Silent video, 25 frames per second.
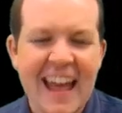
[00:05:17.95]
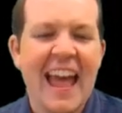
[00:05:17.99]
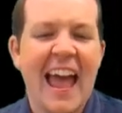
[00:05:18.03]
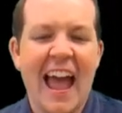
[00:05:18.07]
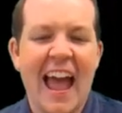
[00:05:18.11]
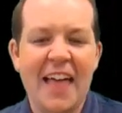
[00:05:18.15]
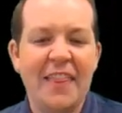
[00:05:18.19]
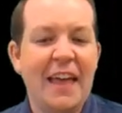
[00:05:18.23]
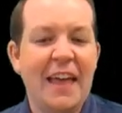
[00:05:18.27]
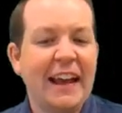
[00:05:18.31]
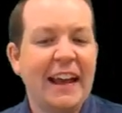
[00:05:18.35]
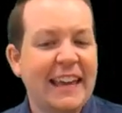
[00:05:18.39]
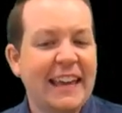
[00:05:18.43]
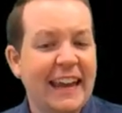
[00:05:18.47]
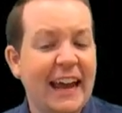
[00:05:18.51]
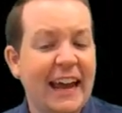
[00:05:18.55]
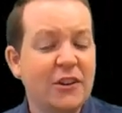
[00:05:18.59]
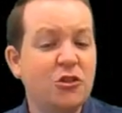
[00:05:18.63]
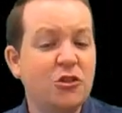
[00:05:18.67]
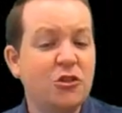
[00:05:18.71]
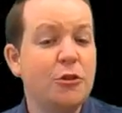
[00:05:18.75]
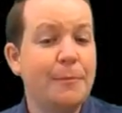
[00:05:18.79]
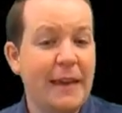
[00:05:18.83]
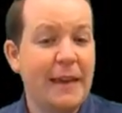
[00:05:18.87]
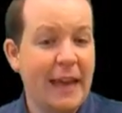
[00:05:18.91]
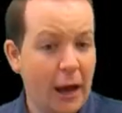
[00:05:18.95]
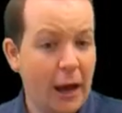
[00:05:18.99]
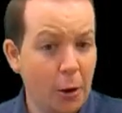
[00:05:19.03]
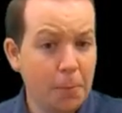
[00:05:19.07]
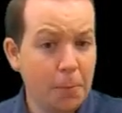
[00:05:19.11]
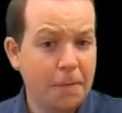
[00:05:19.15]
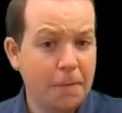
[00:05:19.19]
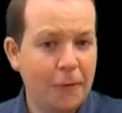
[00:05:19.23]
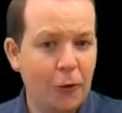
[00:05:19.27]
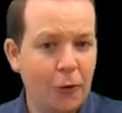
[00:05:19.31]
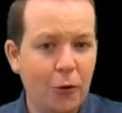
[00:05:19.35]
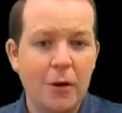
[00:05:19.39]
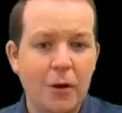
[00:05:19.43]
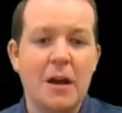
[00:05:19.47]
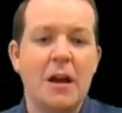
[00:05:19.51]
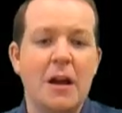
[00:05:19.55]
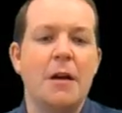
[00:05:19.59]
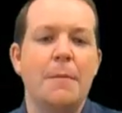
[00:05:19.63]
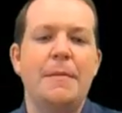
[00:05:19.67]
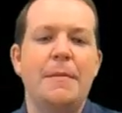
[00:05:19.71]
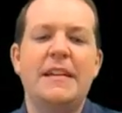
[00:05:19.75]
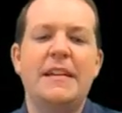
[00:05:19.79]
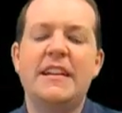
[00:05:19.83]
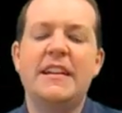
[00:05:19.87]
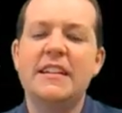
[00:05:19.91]
And that can actually be helpful
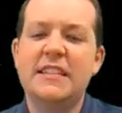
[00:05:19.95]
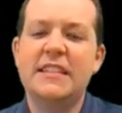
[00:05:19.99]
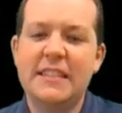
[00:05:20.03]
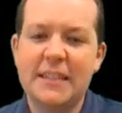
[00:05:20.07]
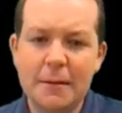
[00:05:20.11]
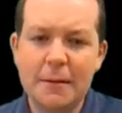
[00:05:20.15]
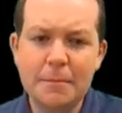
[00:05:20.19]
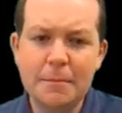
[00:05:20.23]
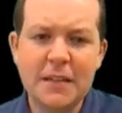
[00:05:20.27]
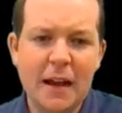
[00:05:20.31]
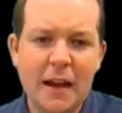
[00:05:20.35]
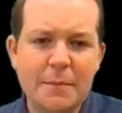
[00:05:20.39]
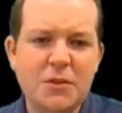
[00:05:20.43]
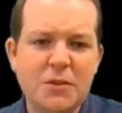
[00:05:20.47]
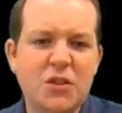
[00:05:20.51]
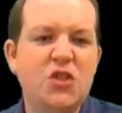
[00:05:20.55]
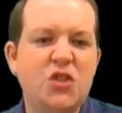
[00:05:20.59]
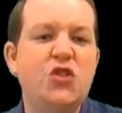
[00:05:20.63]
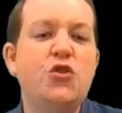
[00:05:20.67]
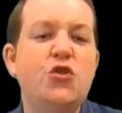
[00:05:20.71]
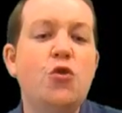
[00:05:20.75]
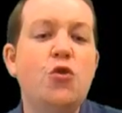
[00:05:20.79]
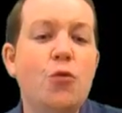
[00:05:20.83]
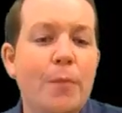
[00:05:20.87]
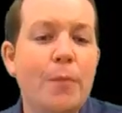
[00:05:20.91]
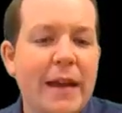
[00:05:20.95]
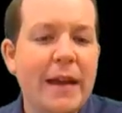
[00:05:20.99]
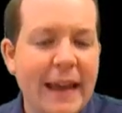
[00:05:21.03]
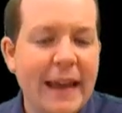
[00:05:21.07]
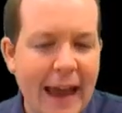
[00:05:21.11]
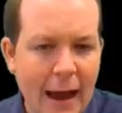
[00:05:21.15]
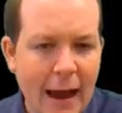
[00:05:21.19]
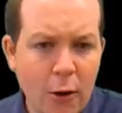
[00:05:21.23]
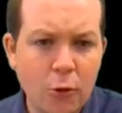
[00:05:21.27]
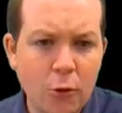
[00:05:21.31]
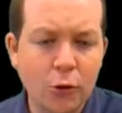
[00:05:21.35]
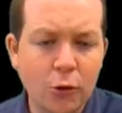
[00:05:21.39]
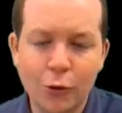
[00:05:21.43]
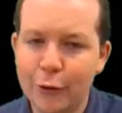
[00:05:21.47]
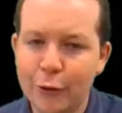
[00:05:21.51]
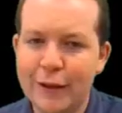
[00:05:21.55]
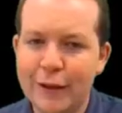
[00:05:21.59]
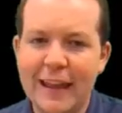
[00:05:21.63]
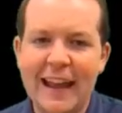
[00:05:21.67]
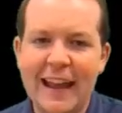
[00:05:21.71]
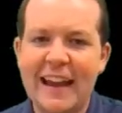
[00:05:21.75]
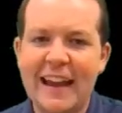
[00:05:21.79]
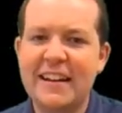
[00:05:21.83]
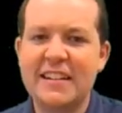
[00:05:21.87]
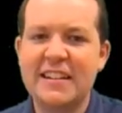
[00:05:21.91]
because sometimes zooming out,
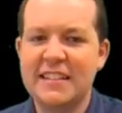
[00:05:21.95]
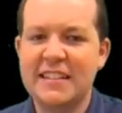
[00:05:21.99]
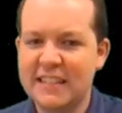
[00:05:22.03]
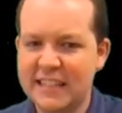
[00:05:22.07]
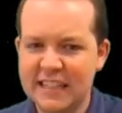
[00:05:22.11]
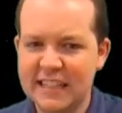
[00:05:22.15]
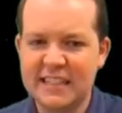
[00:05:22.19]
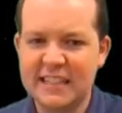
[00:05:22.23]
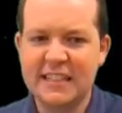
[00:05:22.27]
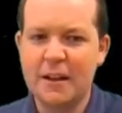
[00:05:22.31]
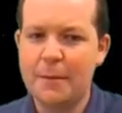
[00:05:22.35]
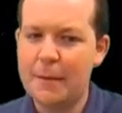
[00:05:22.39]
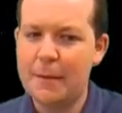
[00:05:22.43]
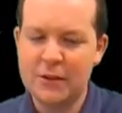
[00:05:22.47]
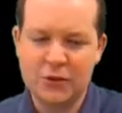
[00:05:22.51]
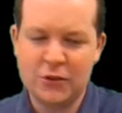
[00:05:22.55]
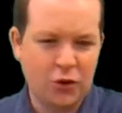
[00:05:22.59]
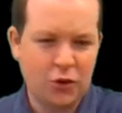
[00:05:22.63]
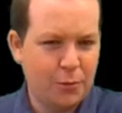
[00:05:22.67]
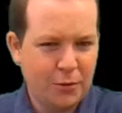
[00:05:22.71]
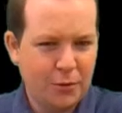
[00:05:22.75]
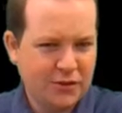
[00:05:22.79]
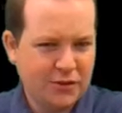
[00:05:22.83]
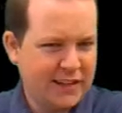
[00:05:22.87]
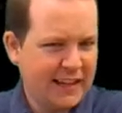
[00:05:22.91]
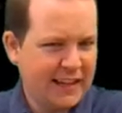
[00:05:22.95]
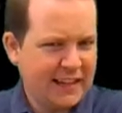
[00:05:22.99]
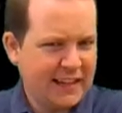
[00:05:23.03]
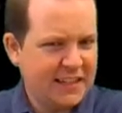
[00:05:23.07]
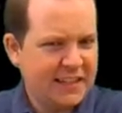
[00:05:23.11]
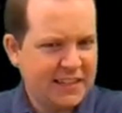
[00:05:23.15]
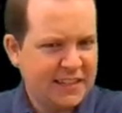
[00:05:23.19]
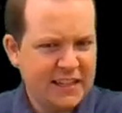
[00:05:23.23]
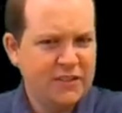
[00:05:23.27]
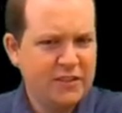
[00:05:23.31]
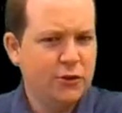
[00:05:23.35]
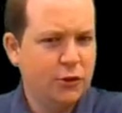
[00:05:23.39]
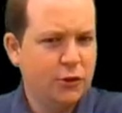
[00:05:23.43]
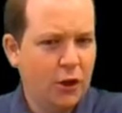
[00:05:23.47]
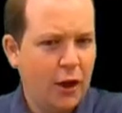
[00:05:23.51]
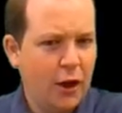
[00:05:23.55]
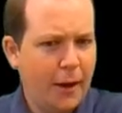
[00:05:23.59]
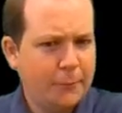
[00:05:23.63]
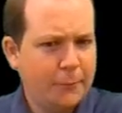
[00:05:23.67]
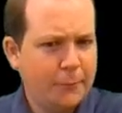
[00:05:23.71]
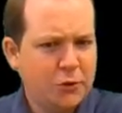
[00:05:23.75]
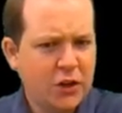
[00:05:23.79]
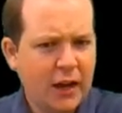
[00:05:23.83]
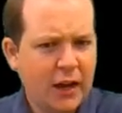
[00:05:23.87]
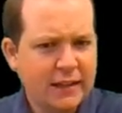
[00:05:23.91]
looking at a system as almost like a single
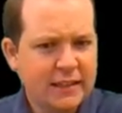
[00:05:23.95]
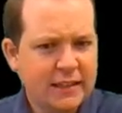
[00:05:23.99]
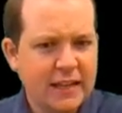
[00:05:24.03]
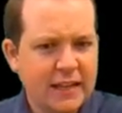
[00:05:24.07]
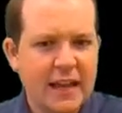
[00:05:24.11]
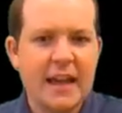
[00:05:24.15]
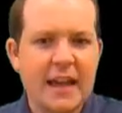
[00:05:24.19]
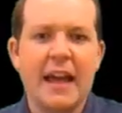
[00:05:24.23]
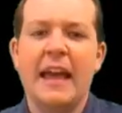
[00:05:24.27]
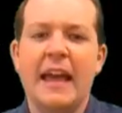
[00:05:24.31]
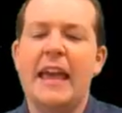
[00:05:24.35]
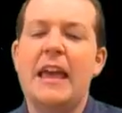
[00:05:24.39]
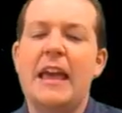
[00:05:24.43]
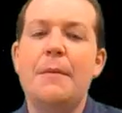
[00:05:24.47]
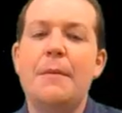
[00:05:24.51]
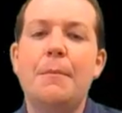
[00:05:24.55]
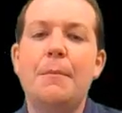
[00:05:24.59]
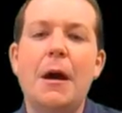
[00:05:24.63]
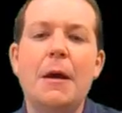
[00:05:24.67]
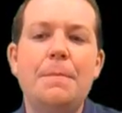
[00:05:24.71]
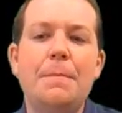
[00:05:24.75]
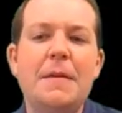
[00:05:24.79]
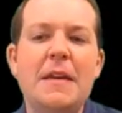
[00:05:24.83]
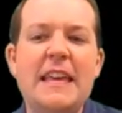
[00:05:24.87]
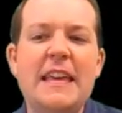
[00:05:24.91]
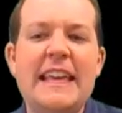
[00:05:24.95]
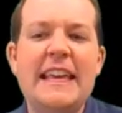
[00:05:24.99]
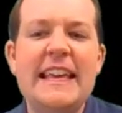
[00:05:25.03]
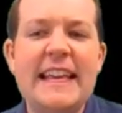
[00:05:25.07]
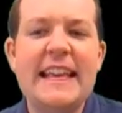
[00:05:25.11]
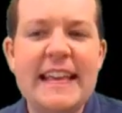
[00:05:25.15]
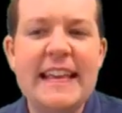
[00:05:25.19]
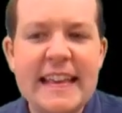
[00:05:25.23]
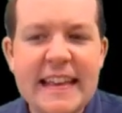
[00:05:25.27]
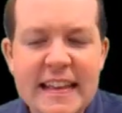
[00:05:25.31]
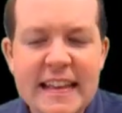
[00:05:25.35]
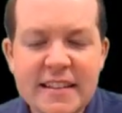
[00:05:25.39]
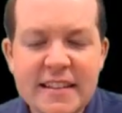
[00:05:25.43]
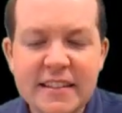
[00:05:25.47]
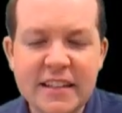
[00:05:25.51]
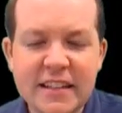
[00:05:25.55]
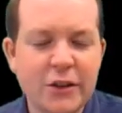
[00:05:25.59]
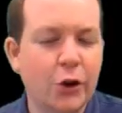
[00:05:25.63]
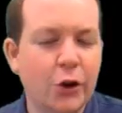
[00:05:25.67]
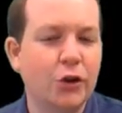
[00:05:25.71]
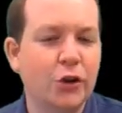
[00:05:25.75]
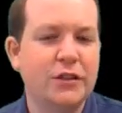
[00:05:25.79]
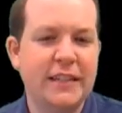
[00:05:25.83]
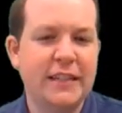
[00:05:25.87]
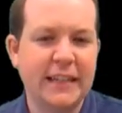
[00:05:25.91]
object, it might be
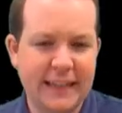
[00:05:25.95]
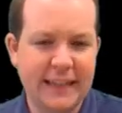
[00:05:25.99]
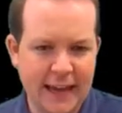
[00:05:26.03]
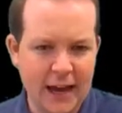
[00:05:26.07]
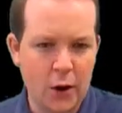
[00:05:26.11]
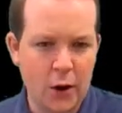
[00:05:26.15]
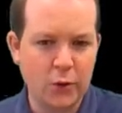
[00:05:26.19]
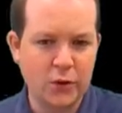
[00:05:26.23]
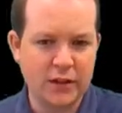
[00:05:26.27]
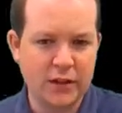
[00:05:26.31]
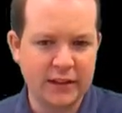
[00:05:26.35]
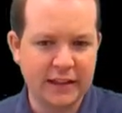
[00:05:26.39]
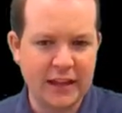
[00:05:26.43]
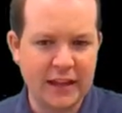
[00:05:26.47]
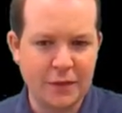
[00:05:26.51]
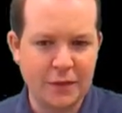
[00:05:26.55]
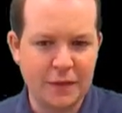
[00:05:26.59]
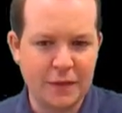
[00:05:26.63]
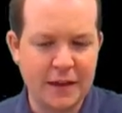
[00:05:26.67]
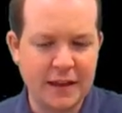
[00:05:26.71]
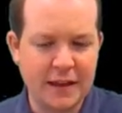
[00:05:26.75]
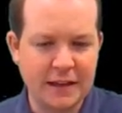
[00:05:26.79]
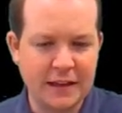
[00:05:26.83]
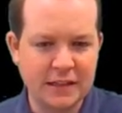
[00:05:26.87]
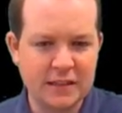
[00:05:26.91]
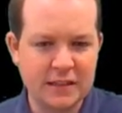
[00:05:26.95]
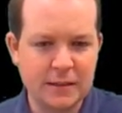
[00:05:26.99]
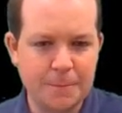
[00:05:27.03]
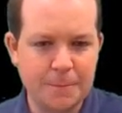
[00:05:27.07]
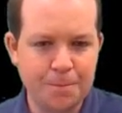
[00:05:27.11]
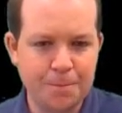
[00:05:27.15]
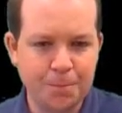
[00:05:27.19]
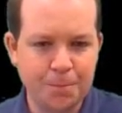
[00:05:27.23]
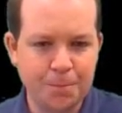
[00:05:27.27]
easier to calculate things.